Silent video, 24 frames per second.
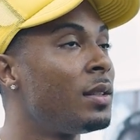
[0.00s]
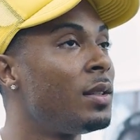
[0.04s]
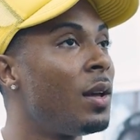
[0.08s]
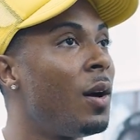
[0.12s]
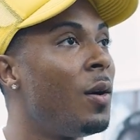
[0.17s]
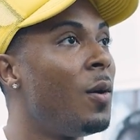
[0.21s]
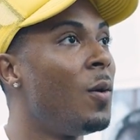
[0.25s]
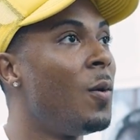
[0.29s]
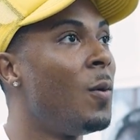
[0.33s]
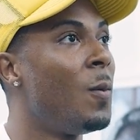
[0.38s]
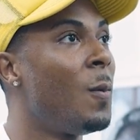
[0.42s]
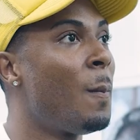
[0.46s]

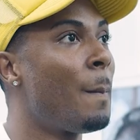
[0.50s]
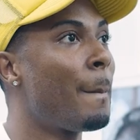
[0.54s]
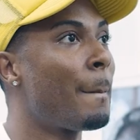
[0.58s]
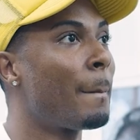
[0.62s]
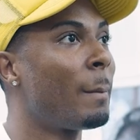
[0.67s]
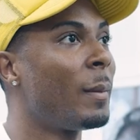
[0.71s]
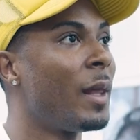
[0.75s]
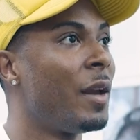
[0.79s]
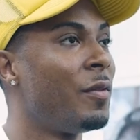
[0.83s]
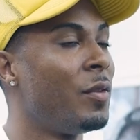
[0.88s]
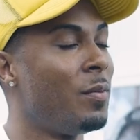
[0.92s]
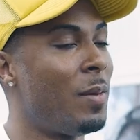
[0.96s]
So
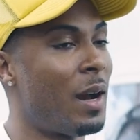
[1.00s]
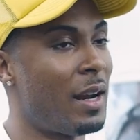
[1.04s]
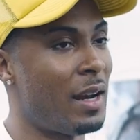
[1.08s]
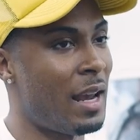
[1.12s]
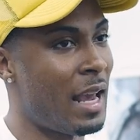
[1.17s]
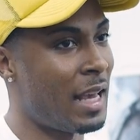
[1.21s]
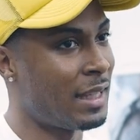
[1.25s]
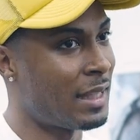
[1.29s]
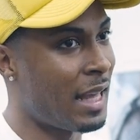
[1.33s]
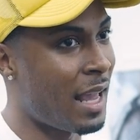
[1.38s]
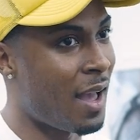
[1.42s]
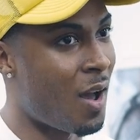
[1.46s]

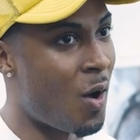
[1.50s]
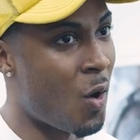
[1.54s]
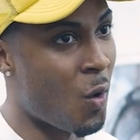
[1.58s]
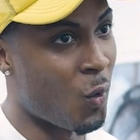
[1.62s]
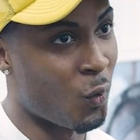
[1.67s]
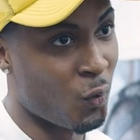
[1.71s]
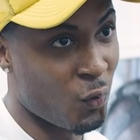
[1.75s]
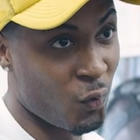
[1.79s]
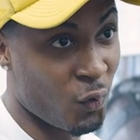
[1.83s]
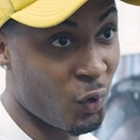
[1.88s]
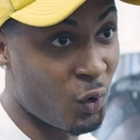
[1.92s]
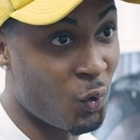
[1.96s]
everybody has their
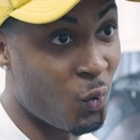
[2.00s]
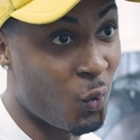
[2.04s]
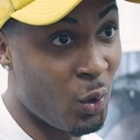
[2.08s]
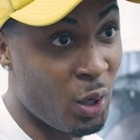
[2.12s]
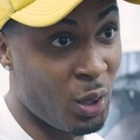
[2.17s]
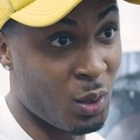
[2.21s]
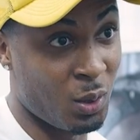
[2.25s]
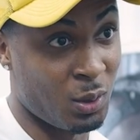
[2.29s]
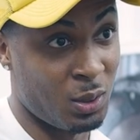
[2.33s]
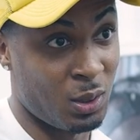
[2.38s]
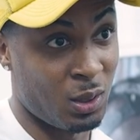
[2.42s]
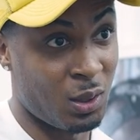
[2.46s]
own free
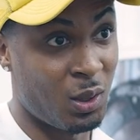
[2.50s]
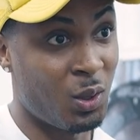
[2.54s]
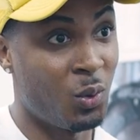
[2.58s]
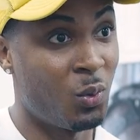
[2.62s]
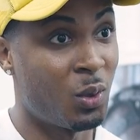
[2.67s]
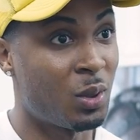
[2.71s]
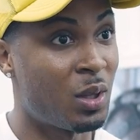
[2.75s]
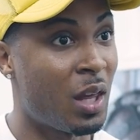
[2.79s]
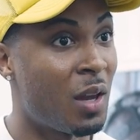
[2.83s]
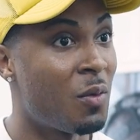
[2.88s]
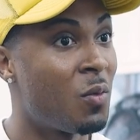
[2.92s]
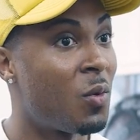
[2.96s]
will to
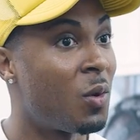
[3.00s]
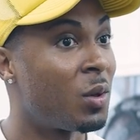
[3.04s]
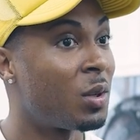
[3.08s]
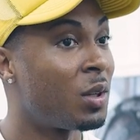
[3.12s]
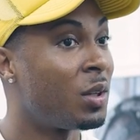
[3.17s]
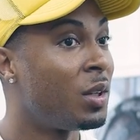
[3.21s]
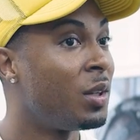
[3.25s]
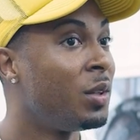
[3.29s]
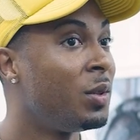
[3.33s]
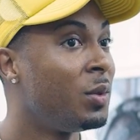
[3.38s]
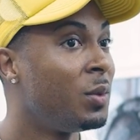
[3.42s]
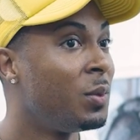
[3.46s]
do what they
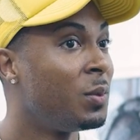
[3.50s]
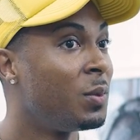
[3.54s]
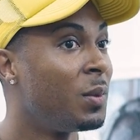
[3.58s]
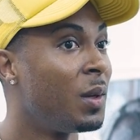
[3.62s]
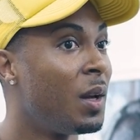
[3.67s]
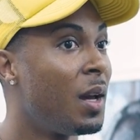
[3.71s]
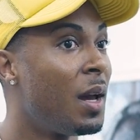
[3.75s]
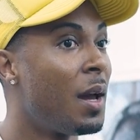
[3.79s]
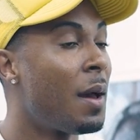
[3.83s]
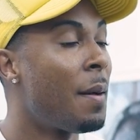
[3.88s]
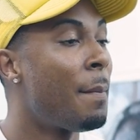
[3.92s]
want to do.